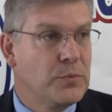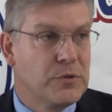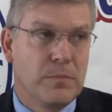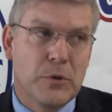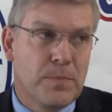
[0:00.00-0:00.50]
was
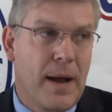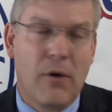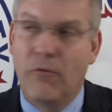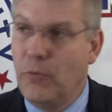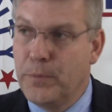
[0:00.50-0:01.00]
the most
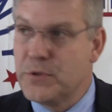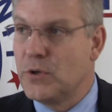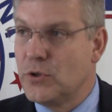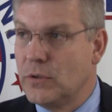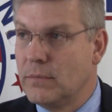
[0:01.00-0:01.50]
powerful
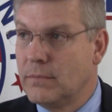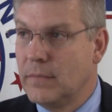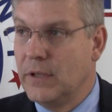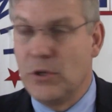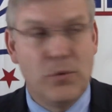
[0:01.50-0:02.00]
position
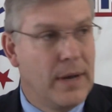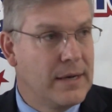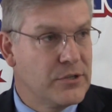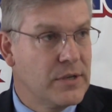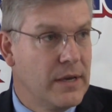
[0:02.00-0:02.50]
in the
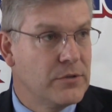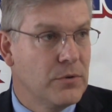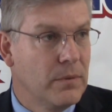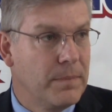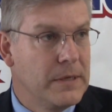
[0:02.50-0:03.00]
United States
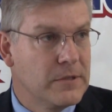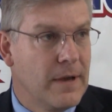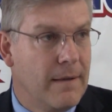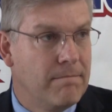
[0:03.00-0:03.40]
during peacetime.